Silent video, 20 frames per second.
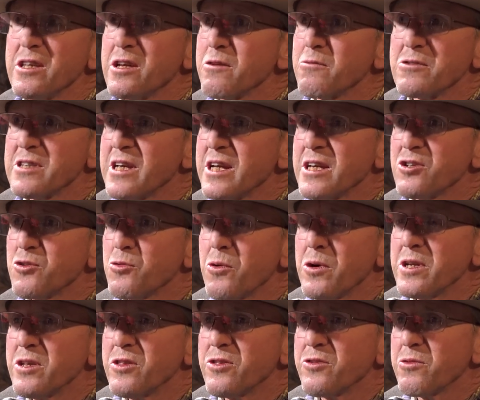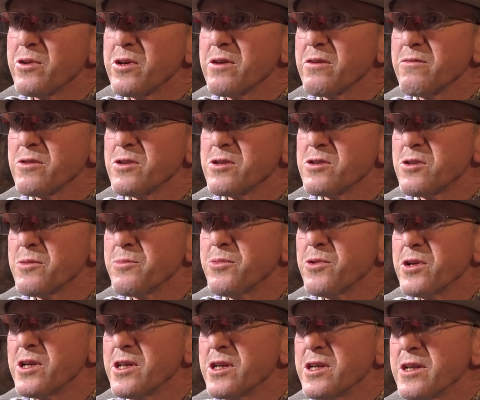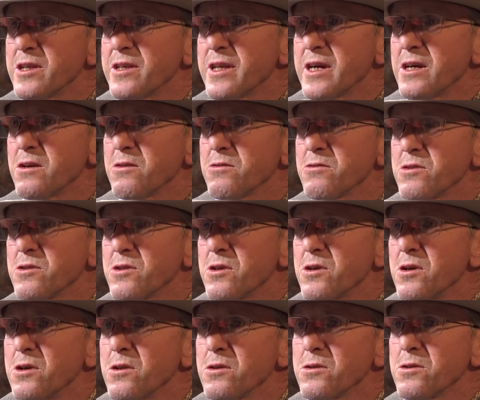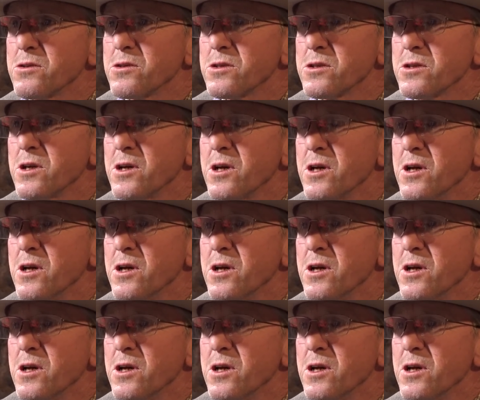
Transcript: there was like 23 of us that put in $1,000.